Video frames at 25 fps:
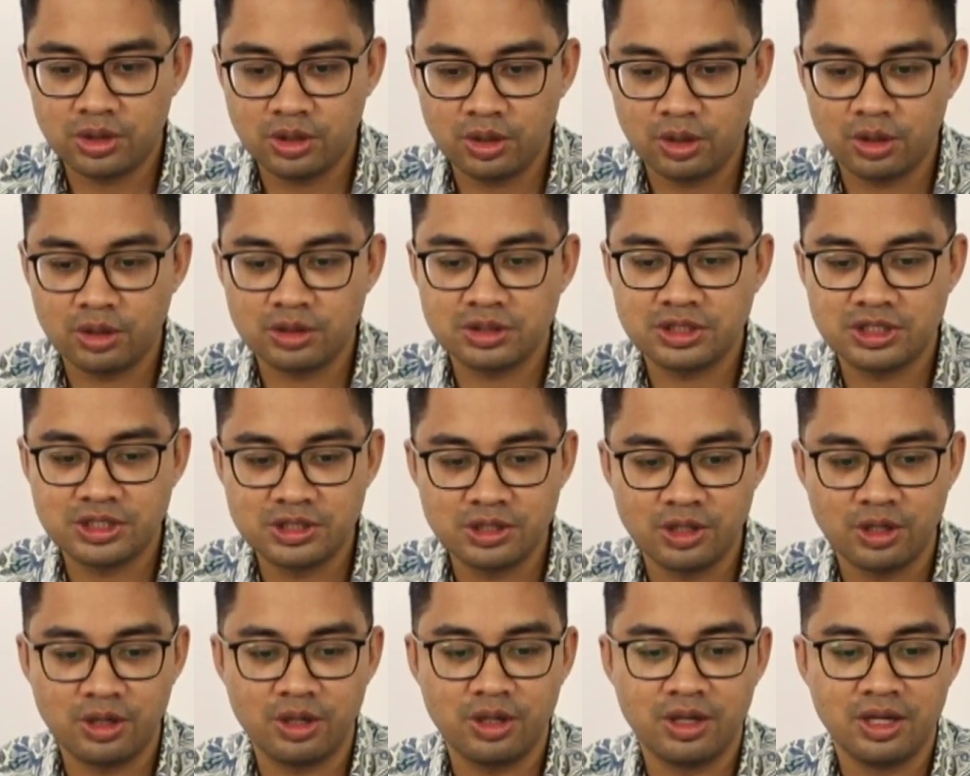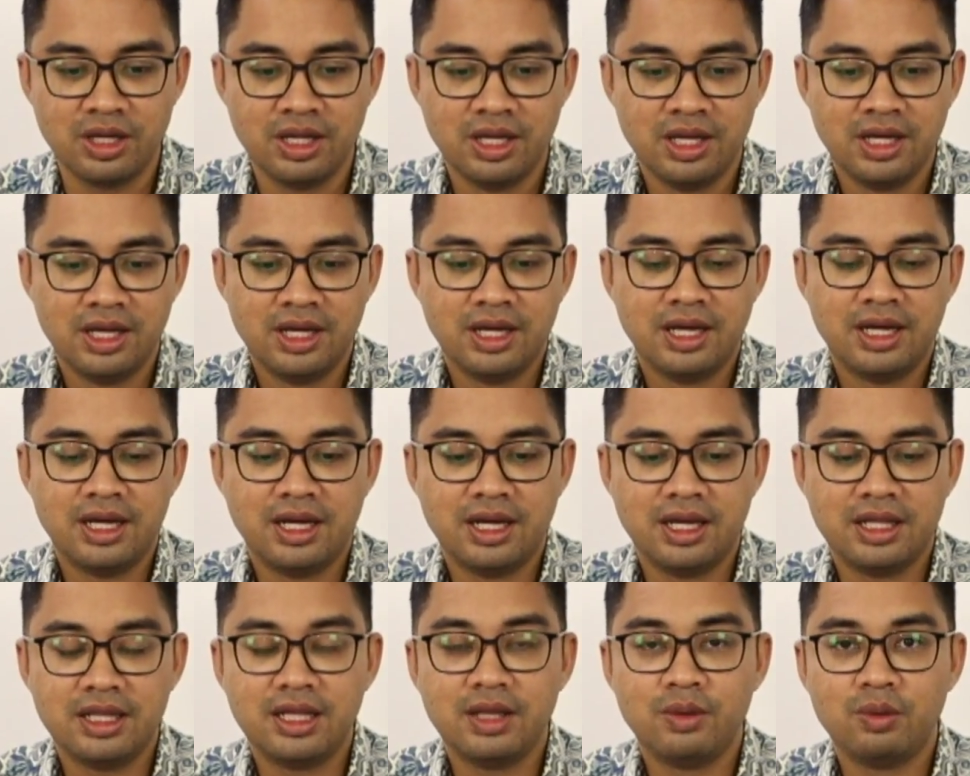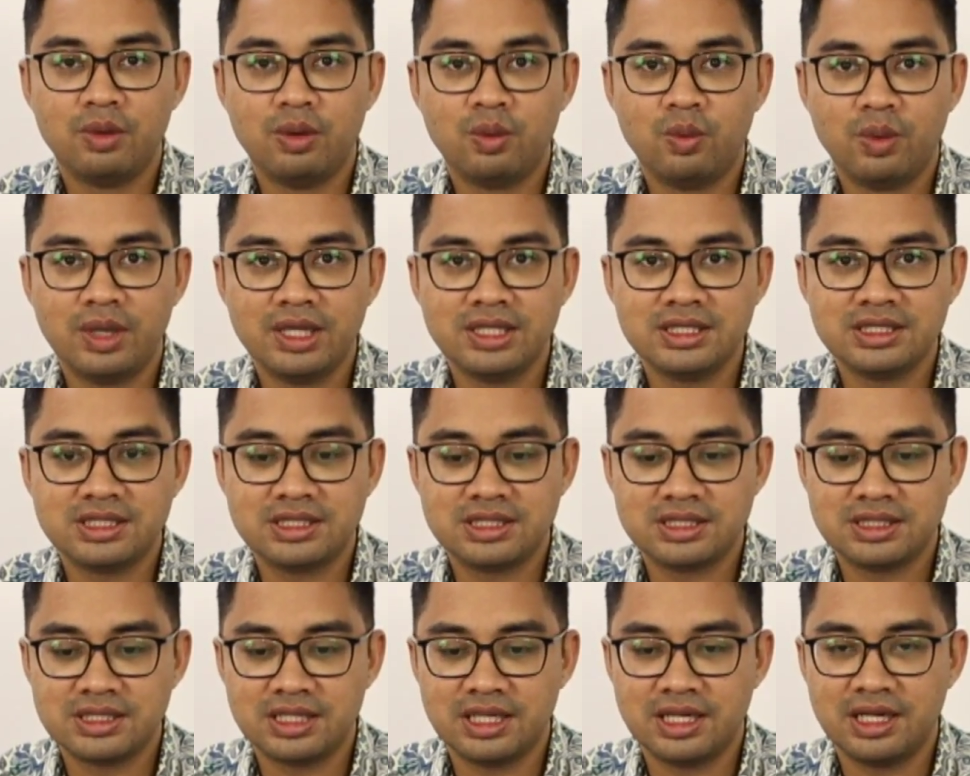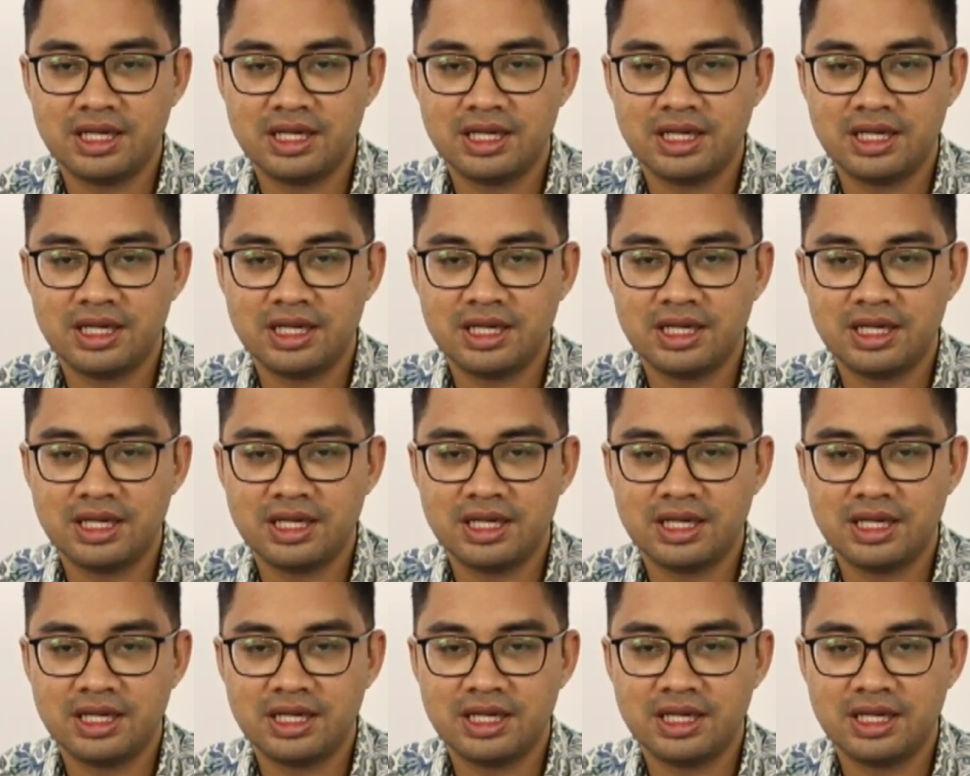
Keong Siong. Uh, they were once